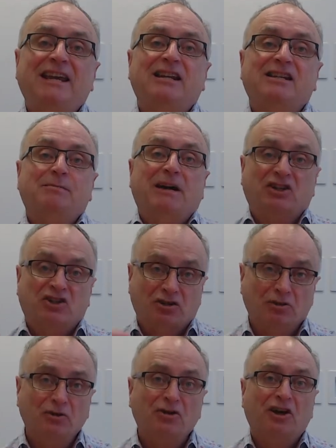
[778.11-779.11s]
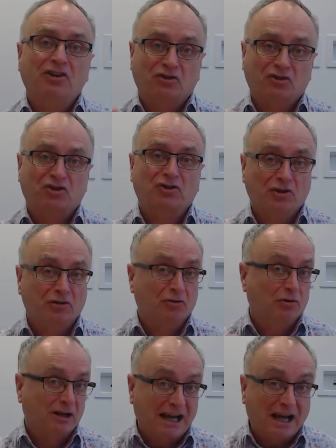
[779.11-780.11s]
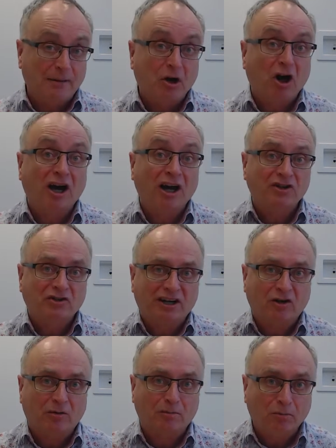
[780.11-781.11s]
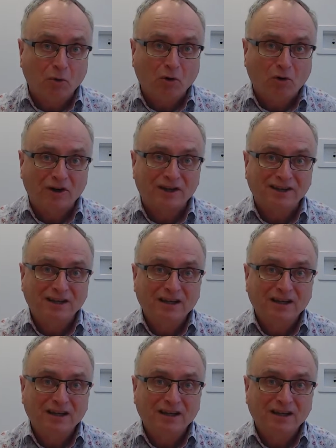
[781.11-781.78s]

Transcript: as much glucose or sugar or carbohydrate on board,